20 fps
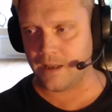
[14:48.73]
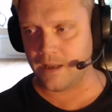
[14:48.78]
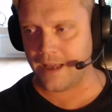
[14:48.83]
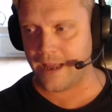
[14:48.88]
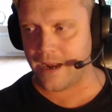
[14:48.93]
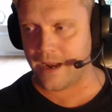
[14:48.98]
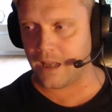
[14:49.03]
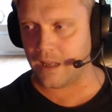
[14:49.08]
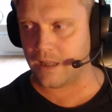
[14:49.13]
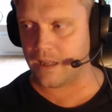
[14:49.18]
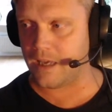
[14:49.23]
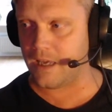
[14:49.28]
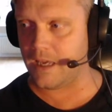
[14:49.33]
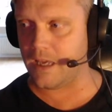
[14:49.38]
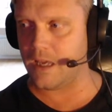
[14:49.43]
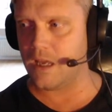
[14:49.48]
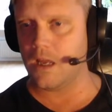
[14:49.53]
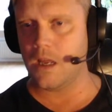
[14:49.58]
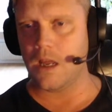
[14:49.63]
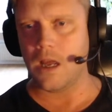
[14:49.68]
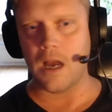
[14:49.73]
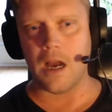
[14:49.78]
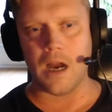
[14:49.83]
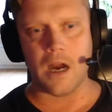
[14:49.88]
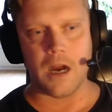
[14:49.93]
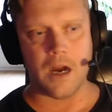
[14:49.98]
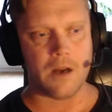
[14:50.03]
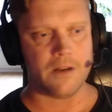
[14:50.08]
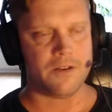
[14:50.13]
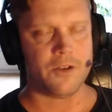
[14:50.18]
Italy,
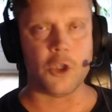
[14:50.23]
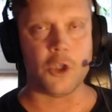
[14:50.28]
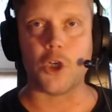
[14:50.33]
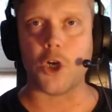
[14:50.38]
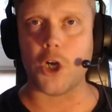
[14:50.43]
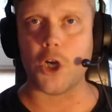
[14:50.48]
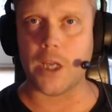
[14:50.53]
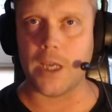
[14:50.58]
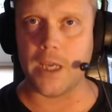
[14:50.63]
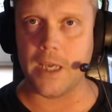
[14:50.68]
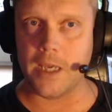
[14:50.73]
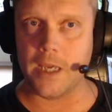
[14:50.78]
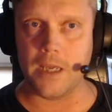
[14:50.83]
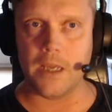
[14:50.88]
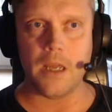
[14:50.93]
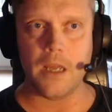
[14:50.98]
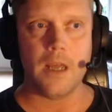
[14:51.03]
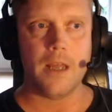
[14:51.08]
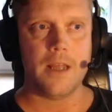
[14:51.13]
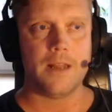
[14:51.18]
Turkey.